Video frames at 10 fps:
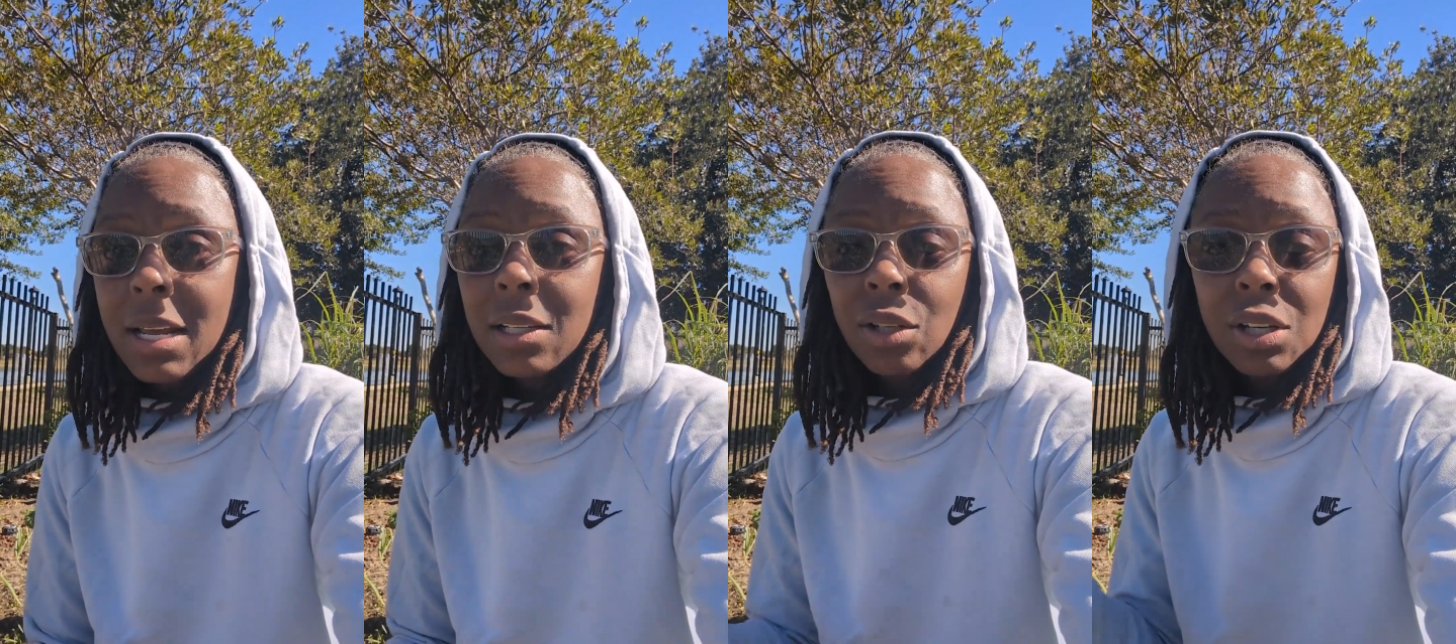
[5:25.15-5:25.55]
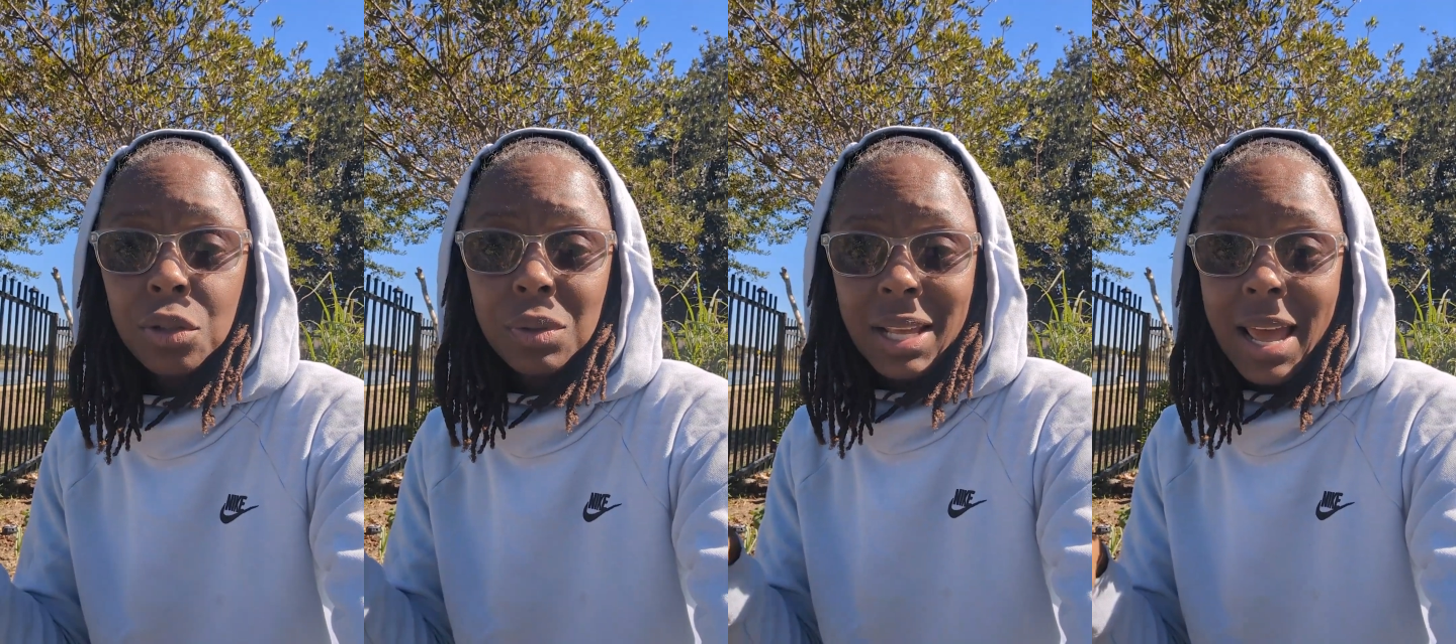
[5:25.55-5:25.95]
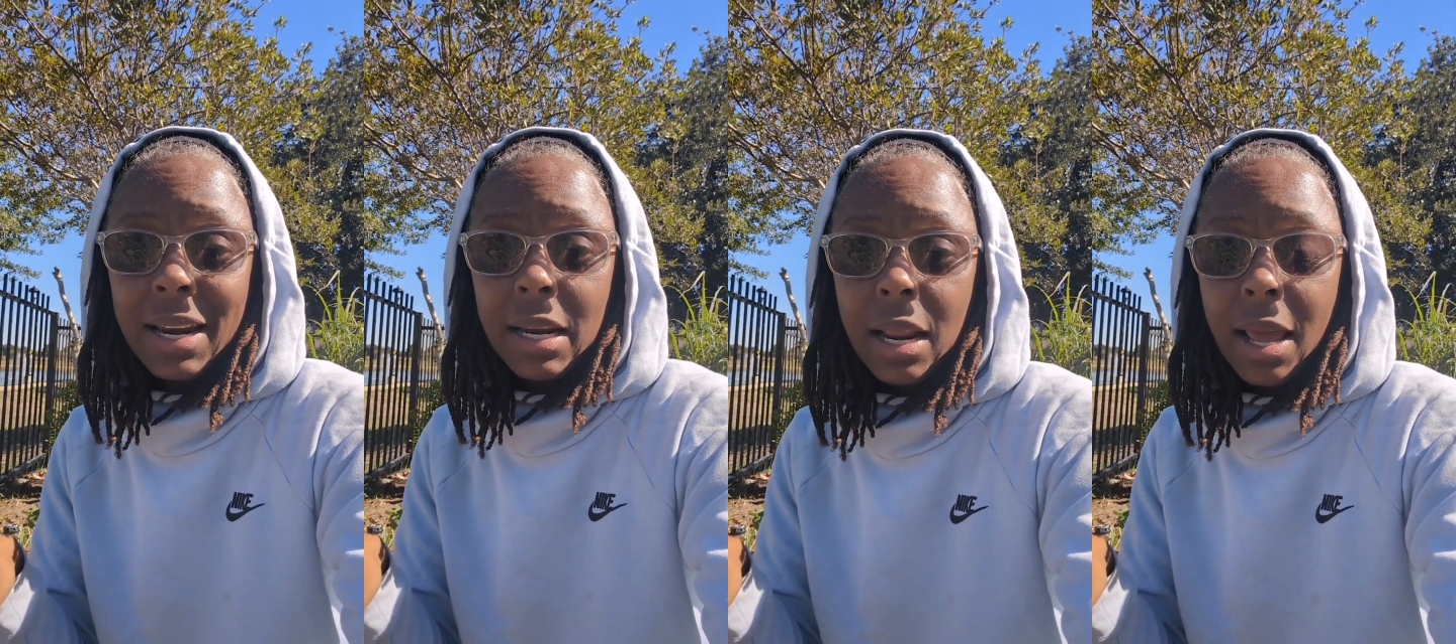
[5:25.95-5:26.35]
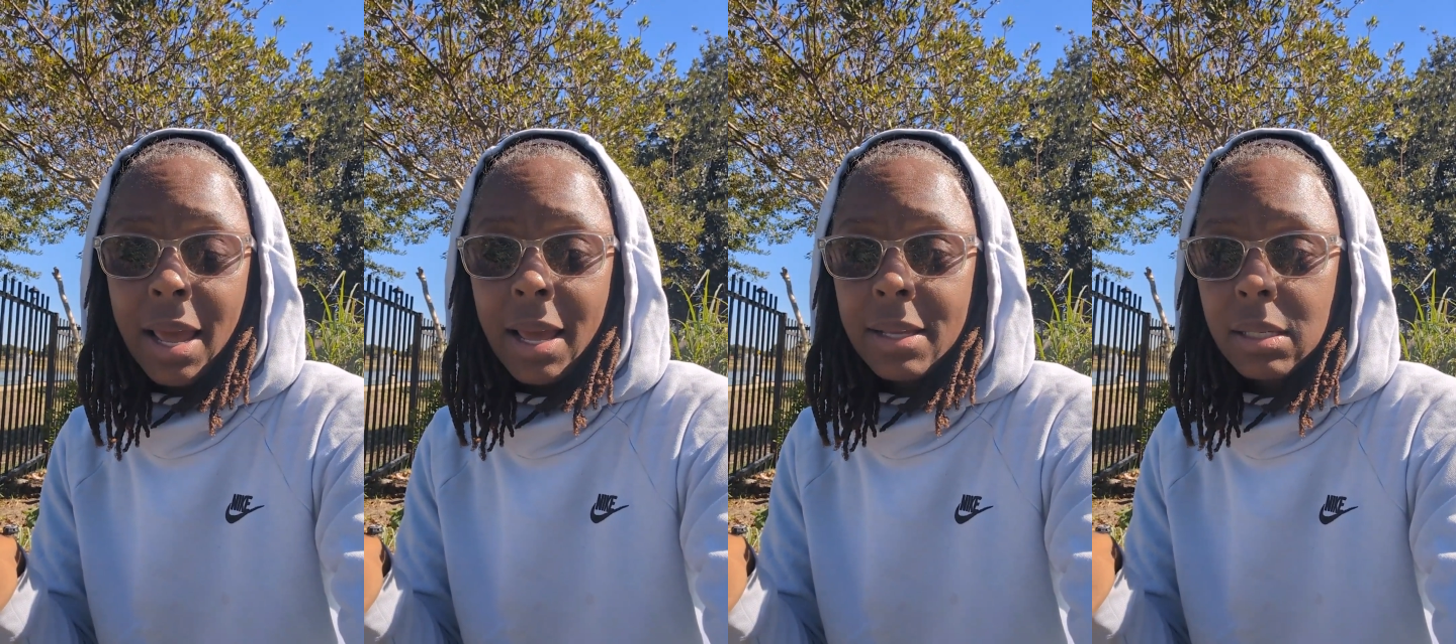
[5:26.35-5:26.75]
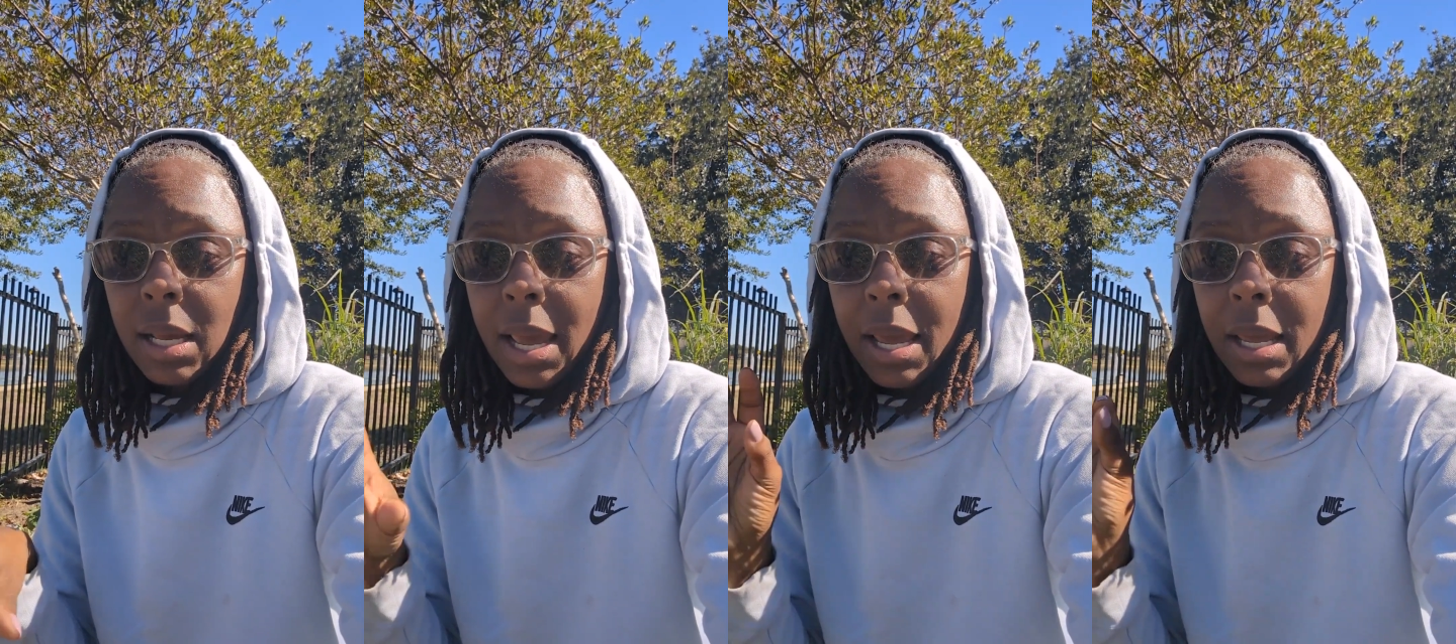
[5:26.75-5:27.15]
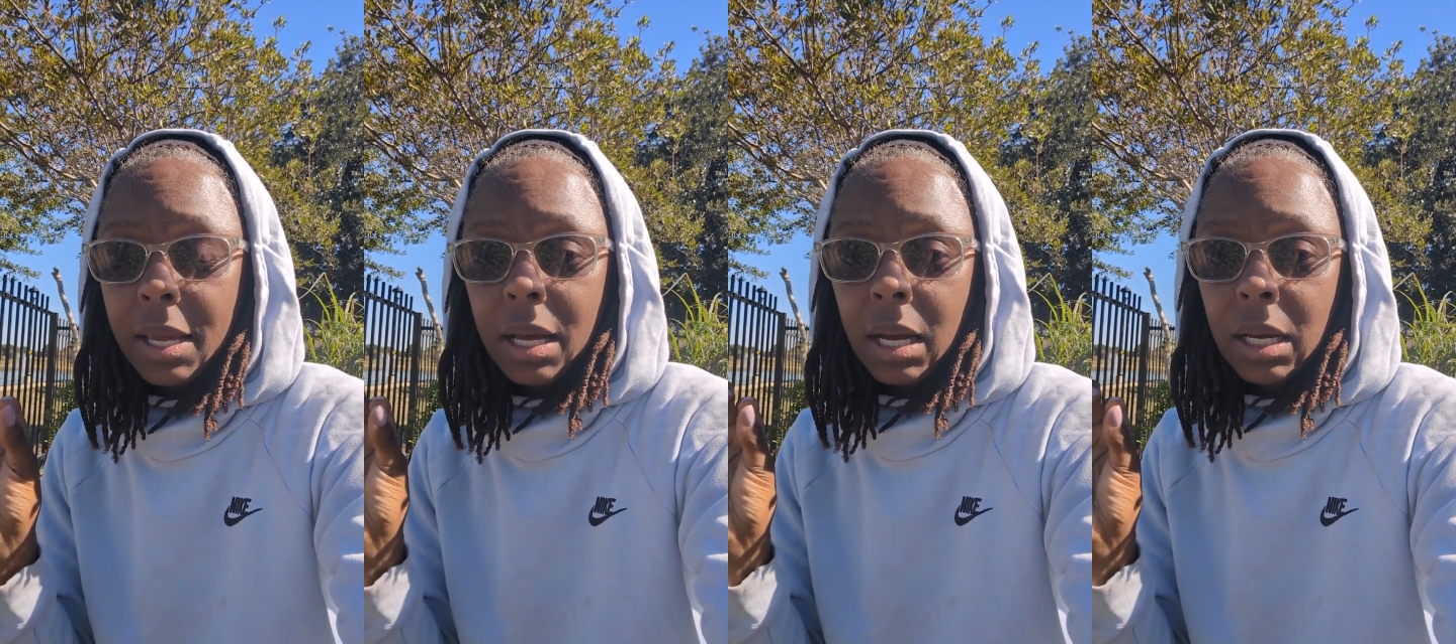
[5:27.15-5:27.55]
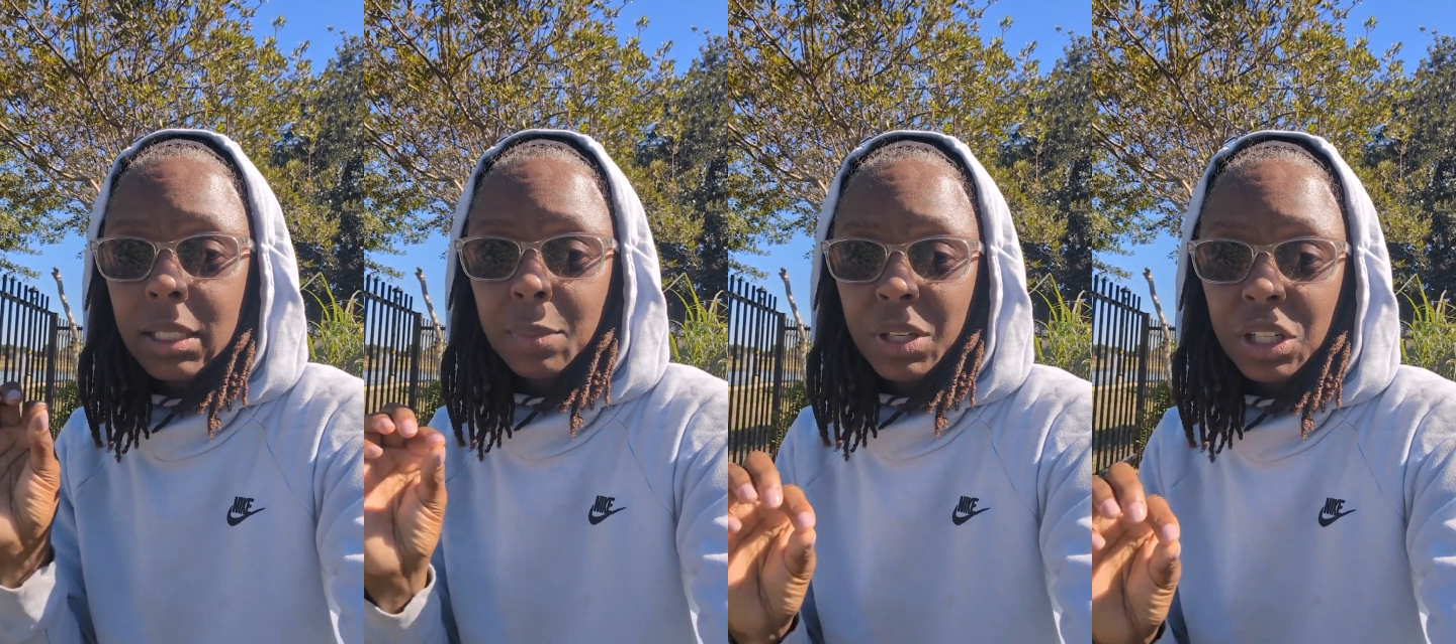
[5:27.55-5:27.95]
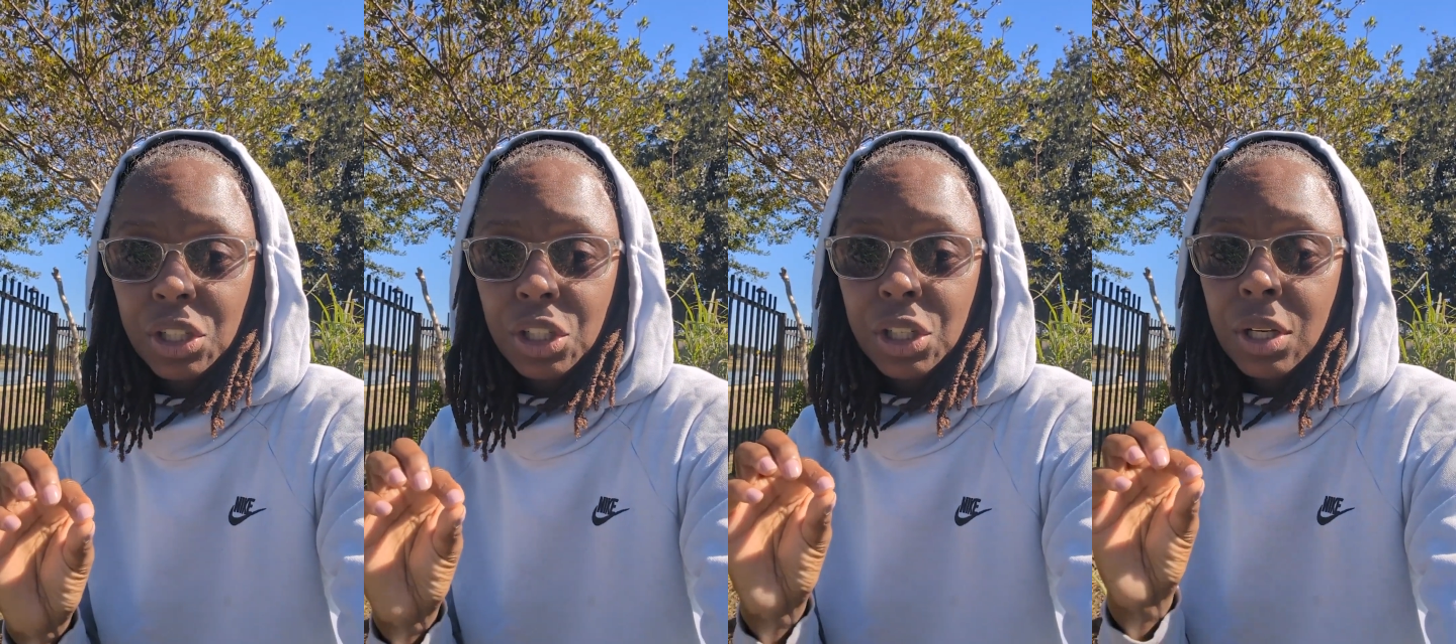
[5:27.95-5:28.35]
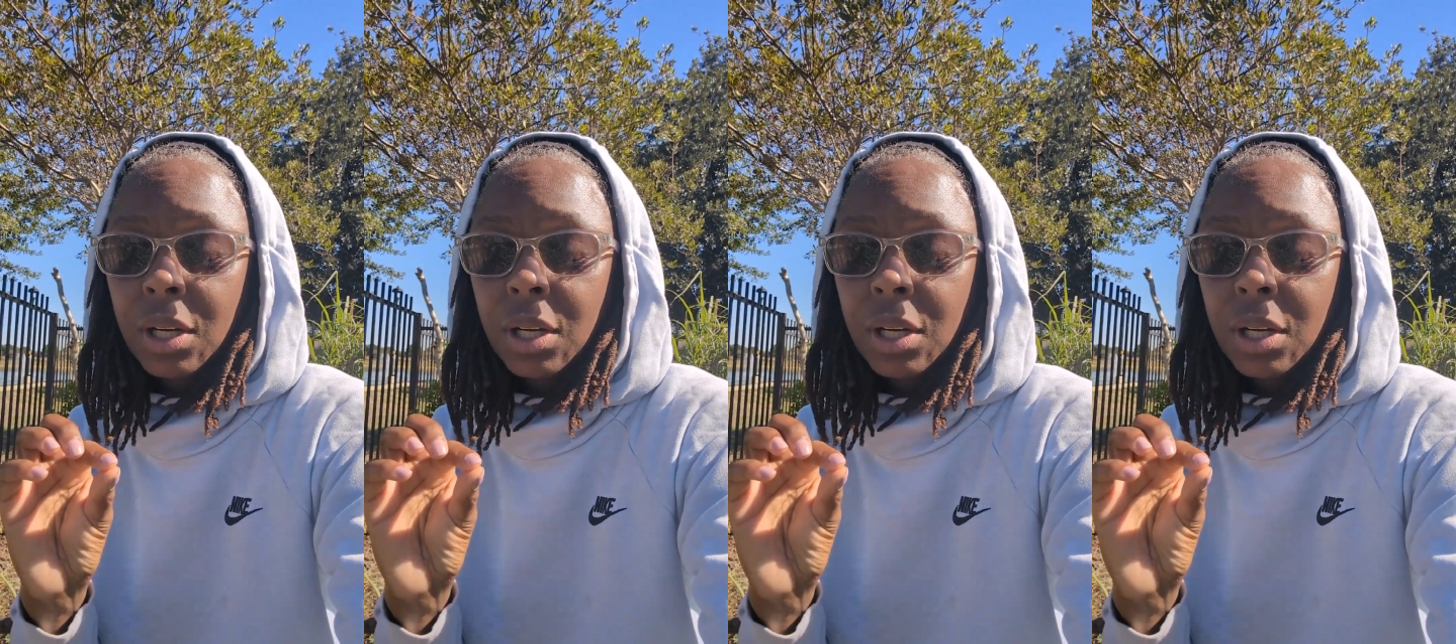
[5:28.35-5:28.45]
So I use that as a spinach